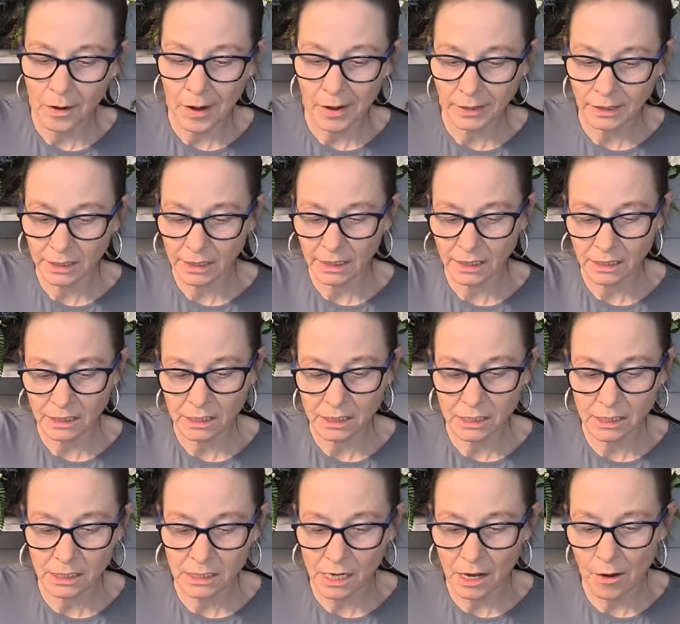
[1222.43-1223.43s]
like
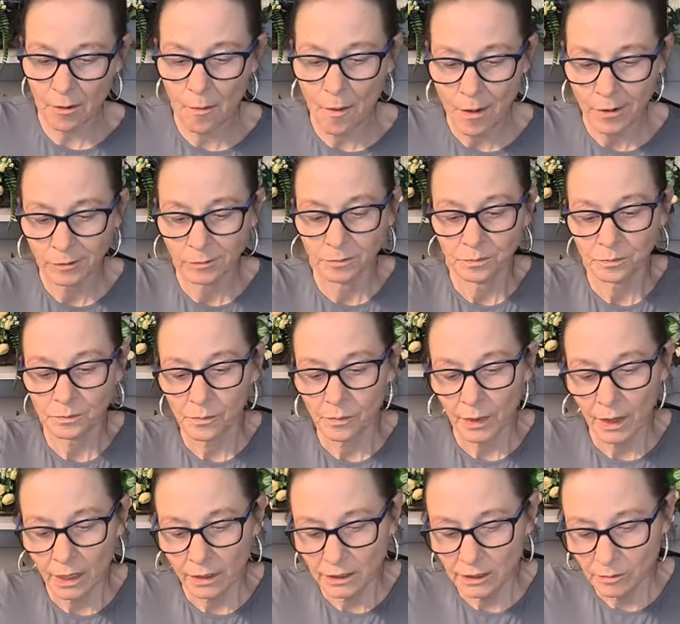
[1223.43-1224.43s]
so.
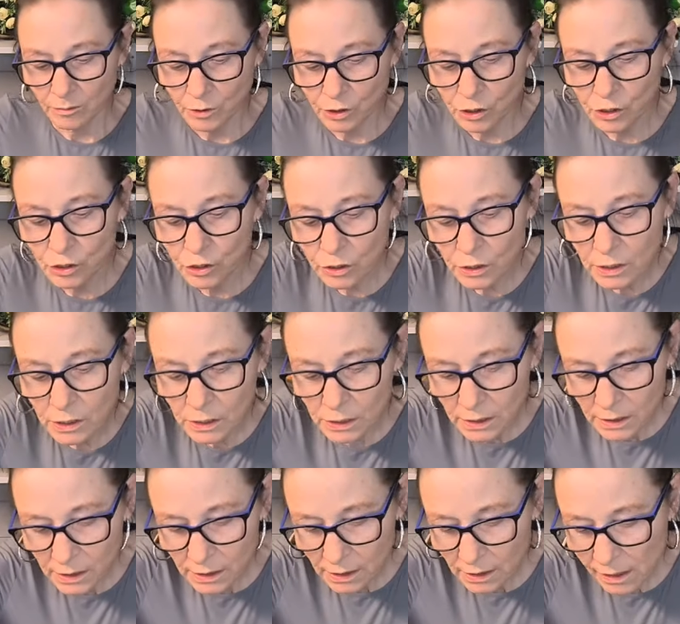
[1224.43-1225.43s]
And I'm just
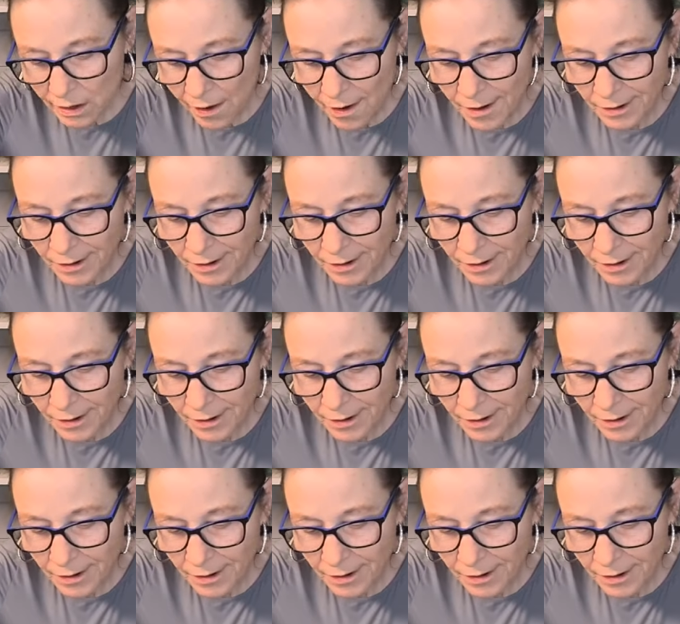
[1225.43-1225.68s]
going to